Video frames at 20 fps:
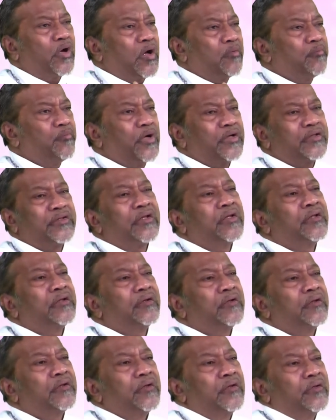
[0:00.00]
up, but
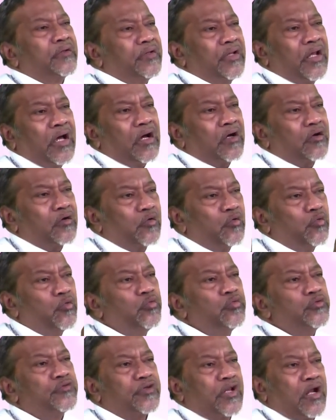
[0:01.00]
then they are
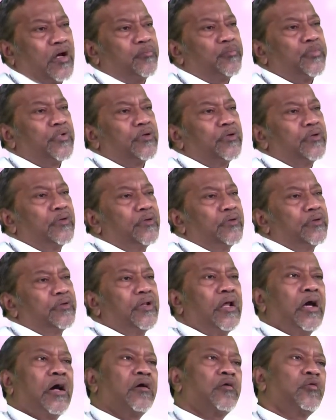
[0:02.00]
closed up.
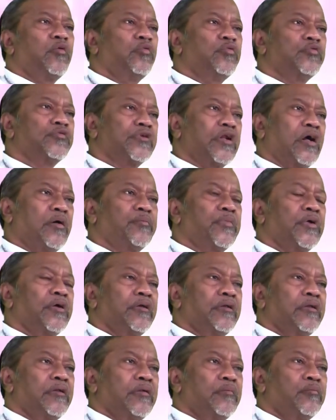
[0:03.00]
They are closed up.
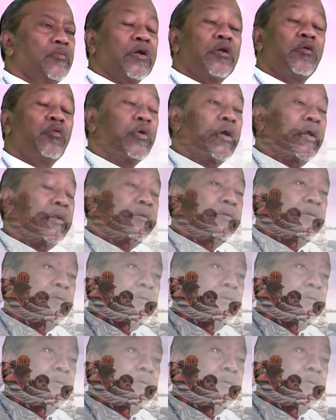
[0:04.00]
But look at